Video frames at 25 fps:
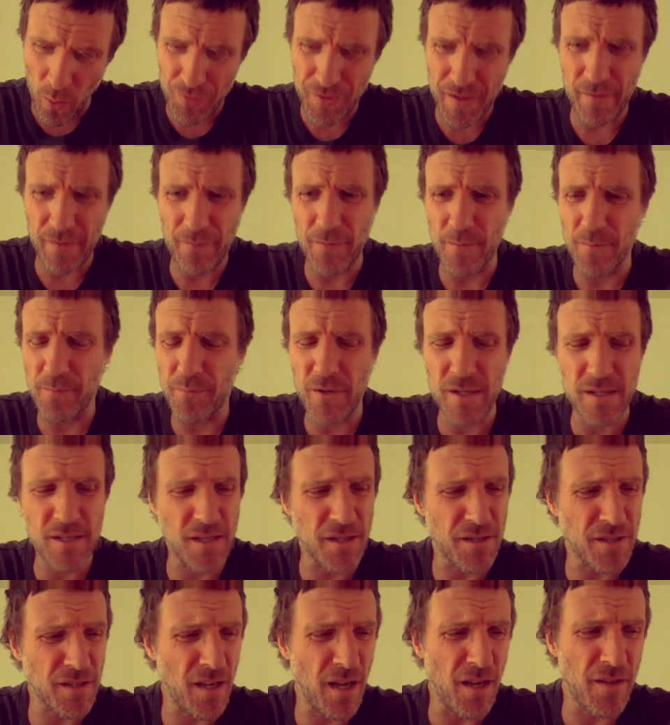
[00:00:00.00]
different
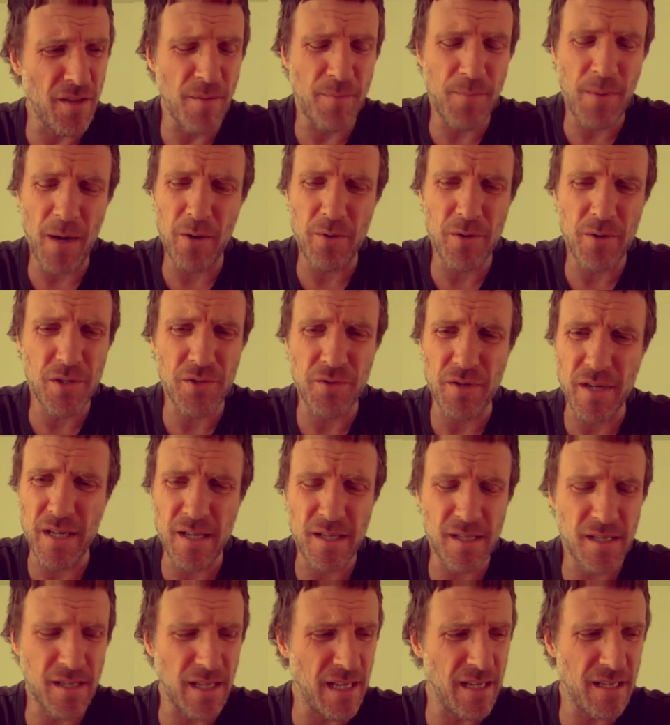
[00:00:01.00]
prisoners, and the
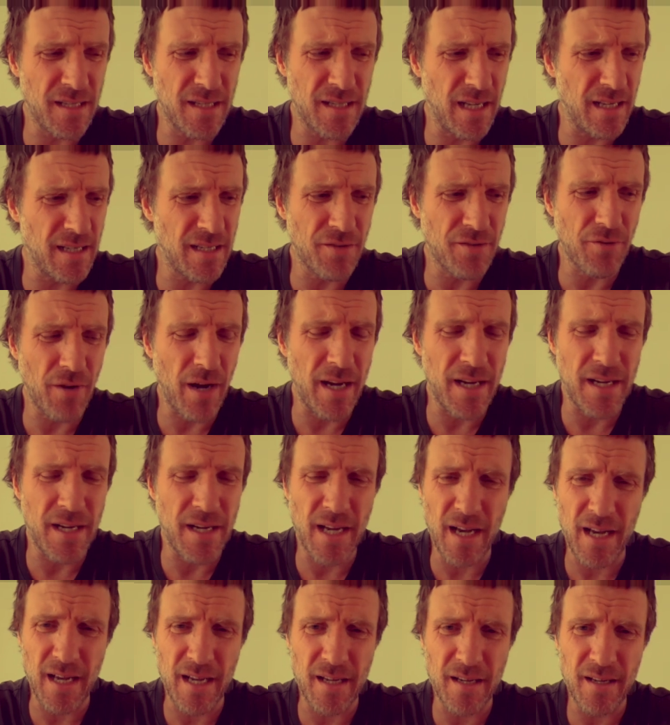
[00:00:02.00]
poetry is grade
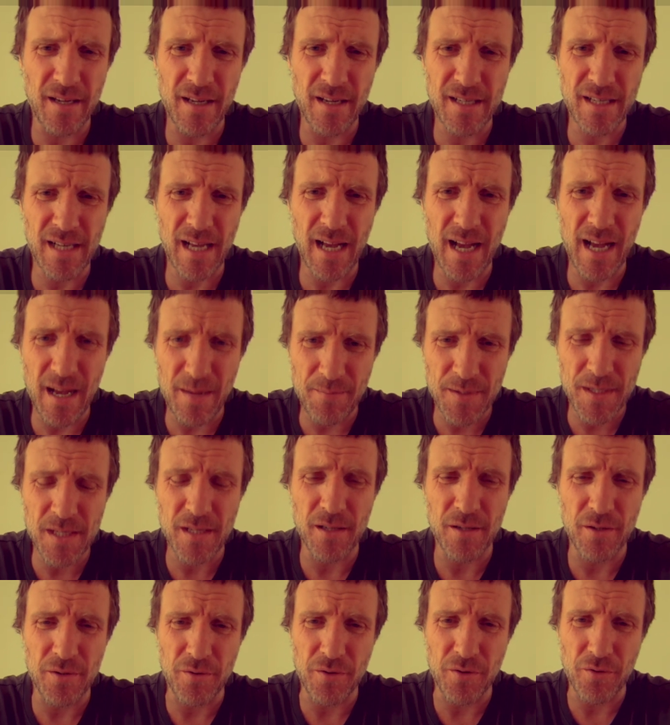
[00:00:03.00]
A. It's
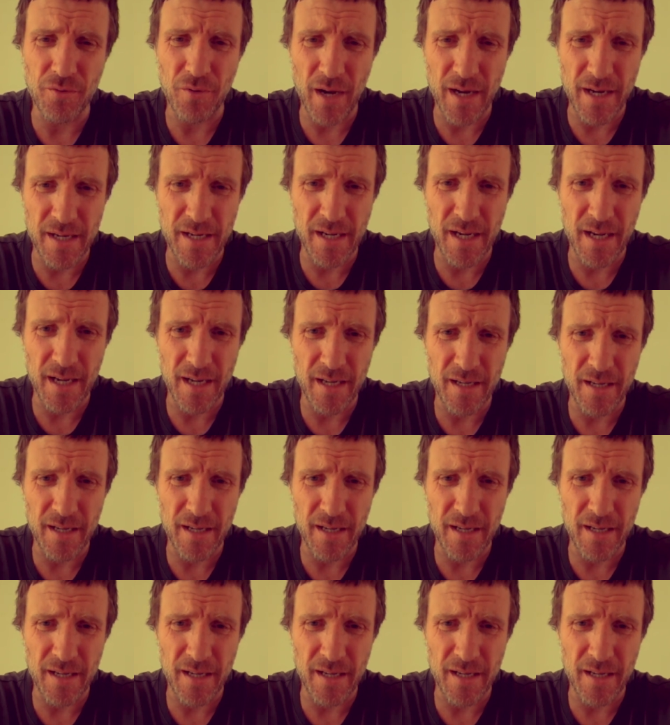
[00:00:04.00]
absolute grade A.